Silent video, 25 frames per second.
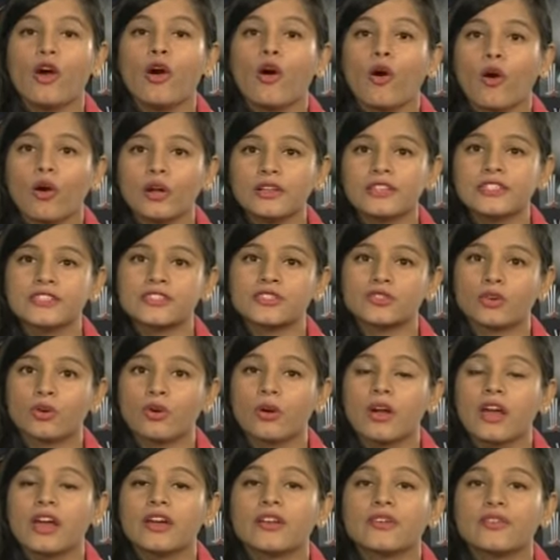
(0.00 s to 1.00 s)
Also,
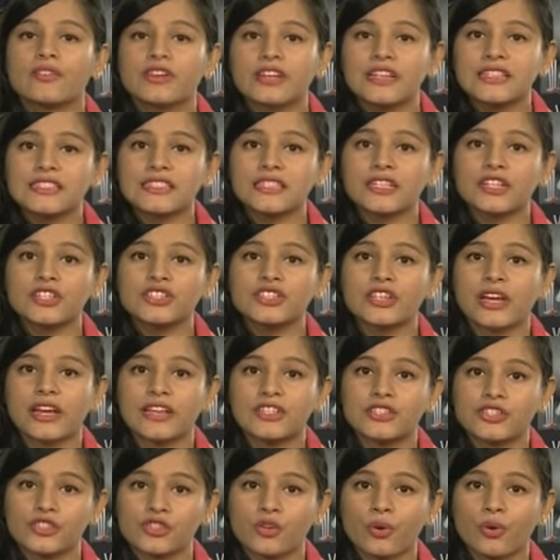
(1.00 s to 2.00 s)
research
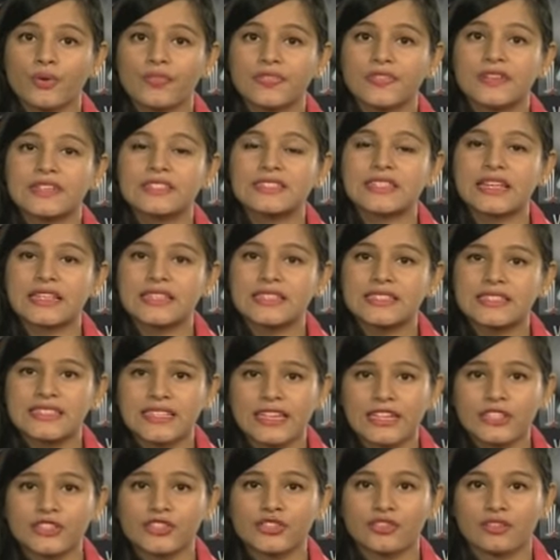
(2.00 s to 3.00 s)
has shown the
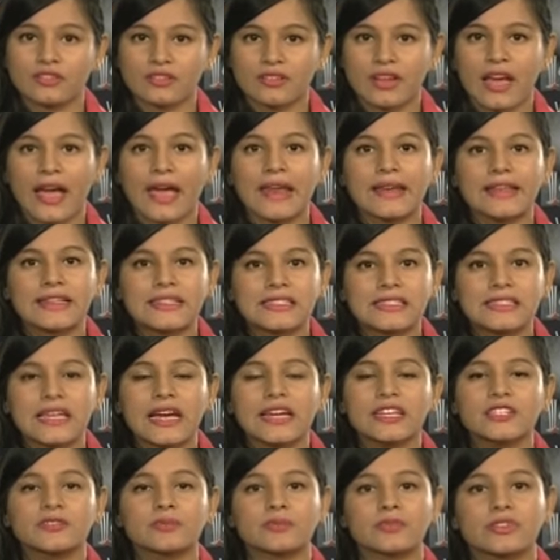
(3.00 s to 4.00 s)
sensation and
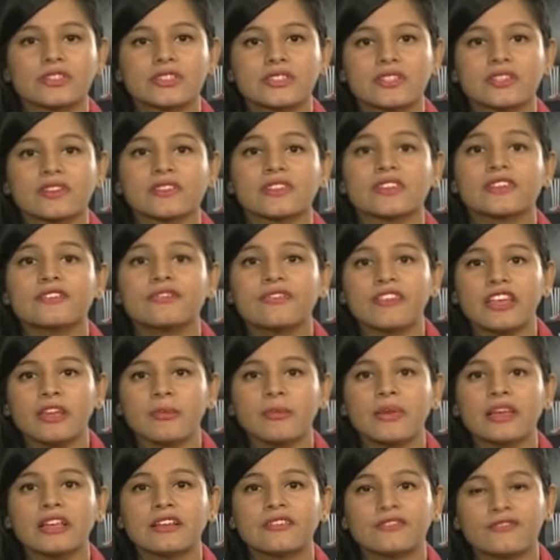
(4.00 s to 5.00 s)
excitement the
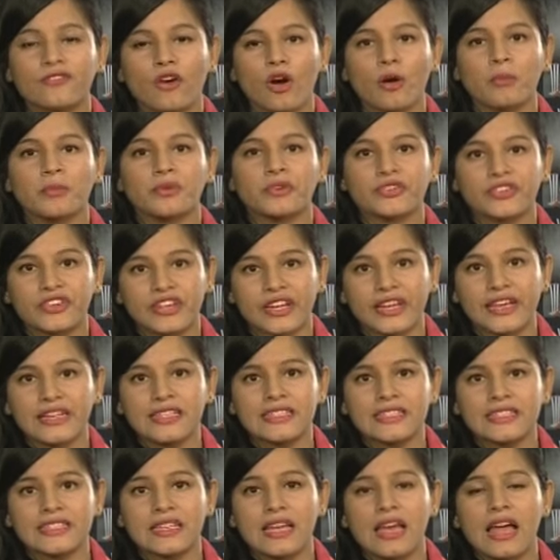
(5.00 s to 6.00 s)
female form
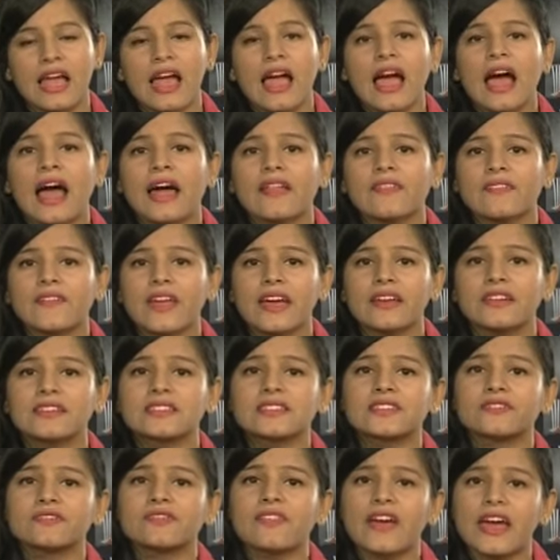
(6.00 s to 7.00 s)
creates and there is
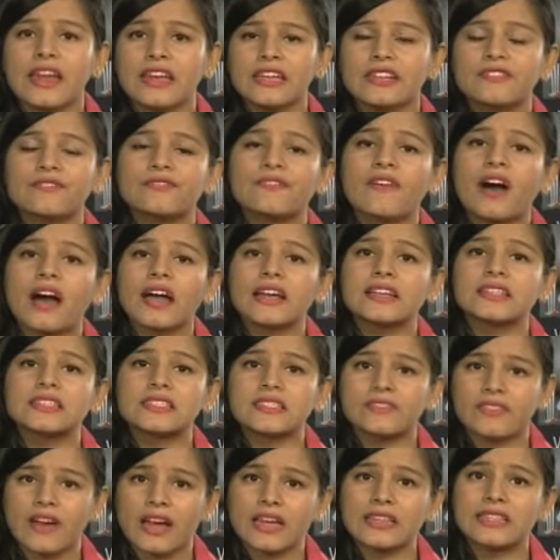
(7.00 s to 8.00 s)
a very fine
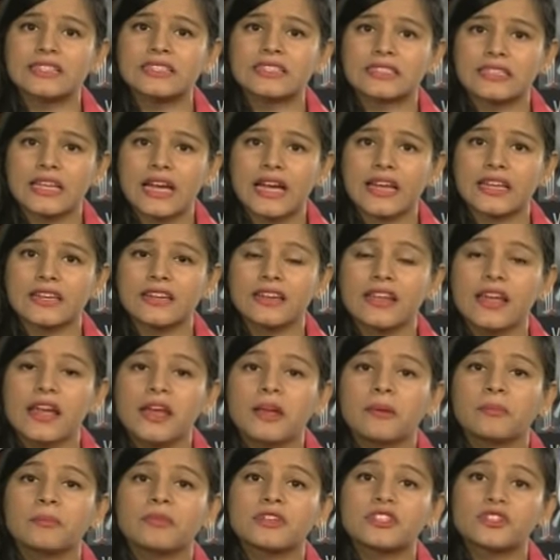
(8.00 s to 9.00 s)
dividing line
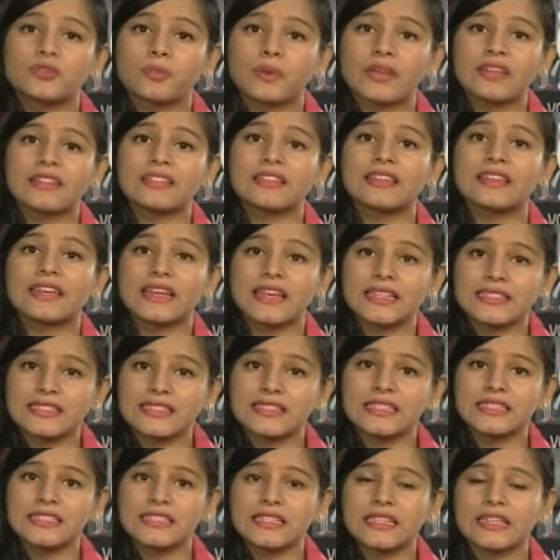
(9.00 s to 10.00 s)
between the
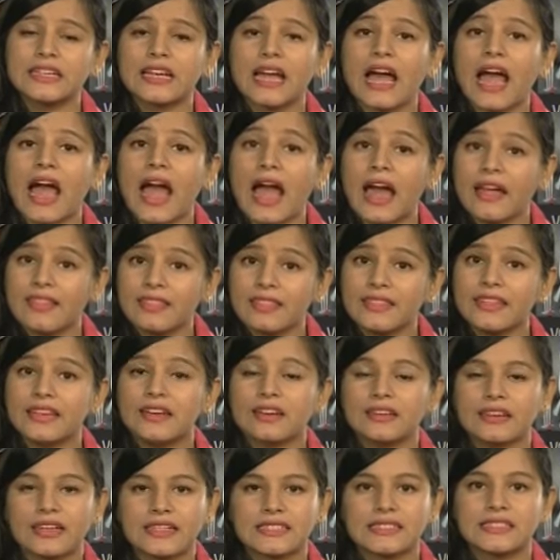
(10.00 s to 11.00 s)
aesthetic and the
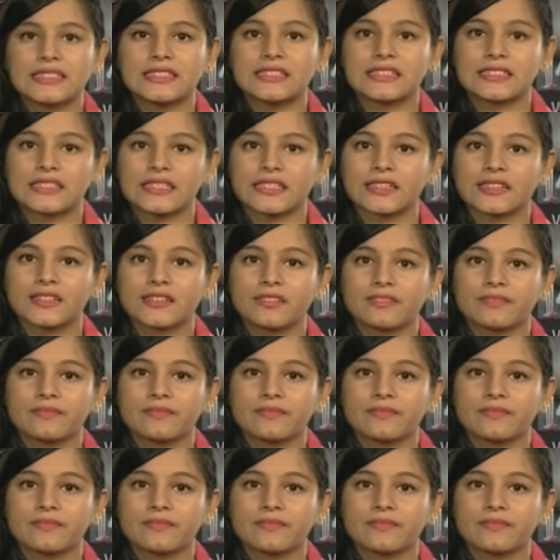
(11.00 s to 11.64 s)
anesthetic.